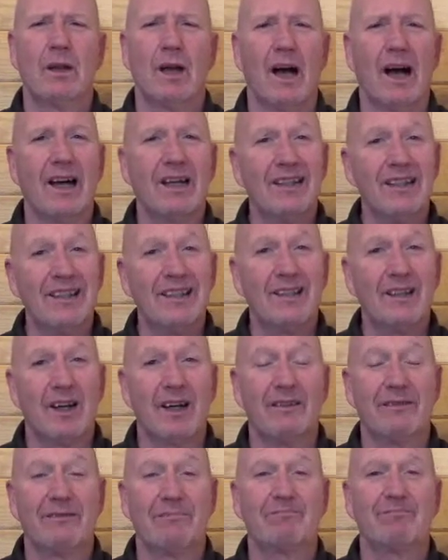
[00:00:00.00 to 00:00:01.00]
Oddly
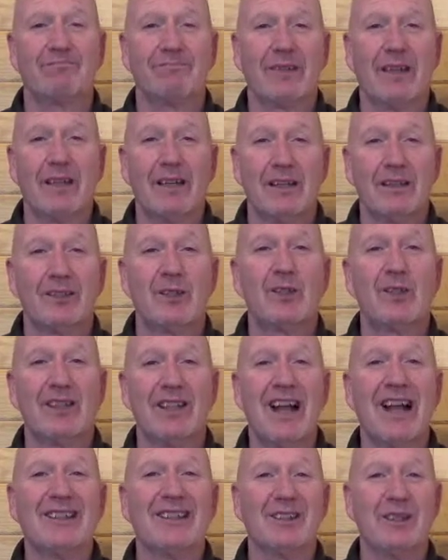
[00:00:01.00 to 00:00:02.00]
enough, there's
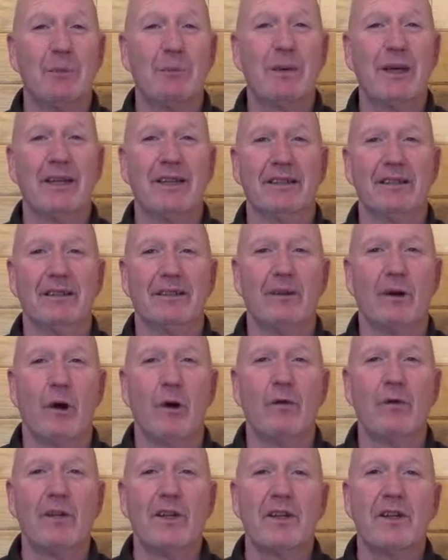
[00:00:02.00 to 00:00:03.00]
lots of debate
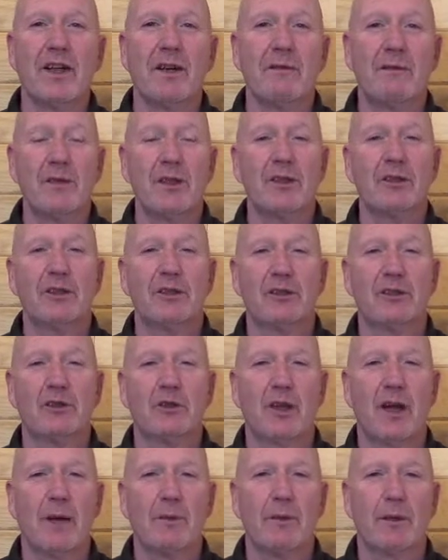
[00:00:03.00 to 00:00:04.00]
over the definitions of
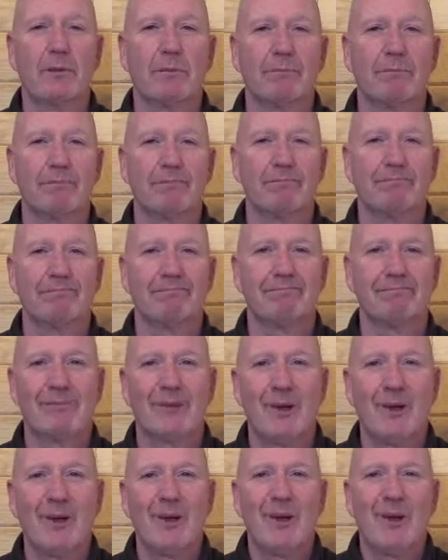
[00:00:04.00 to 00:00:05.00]
trauma.
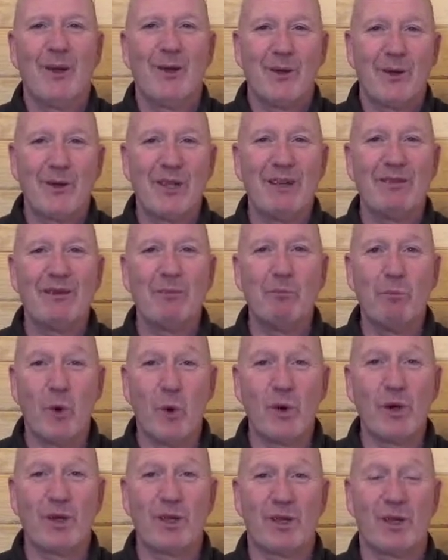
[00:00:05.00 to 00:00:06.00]
There's even
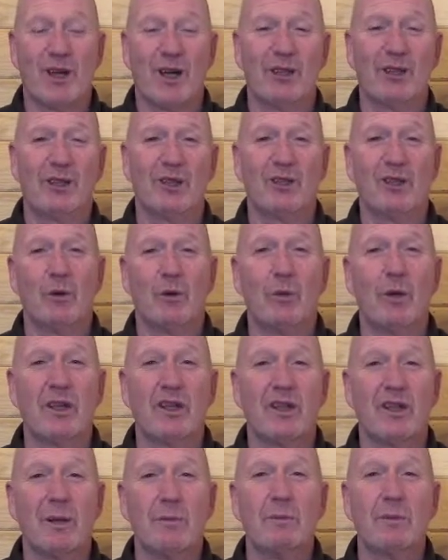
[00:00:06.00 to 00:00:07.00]
more discussions on what
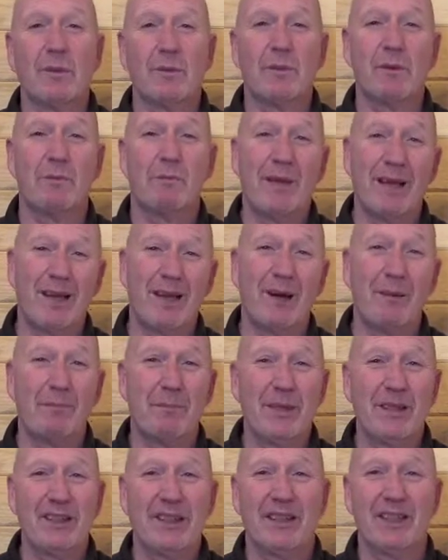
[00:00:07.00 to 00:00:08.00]
symptoms make up
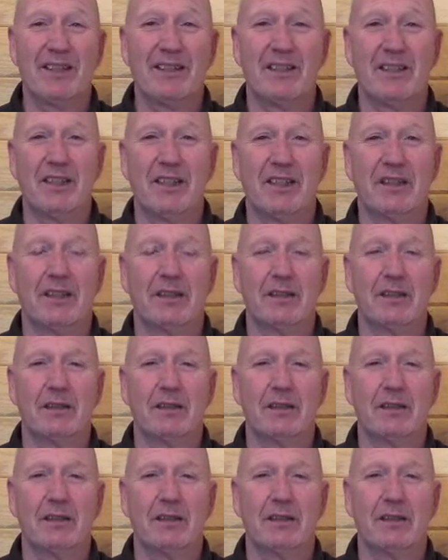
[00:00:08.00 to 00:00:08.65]
PTSD.